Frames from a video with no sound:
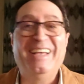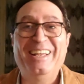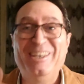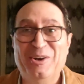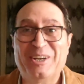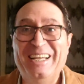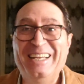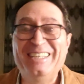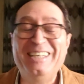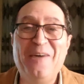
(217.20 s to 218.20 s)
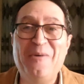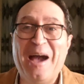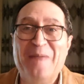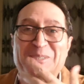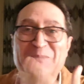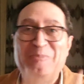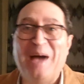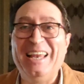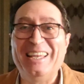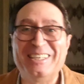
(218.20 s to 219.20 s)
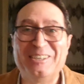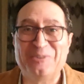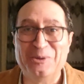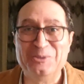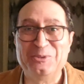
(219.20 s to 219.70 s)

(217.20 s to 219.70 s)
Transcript: Look, now I'm smiling in front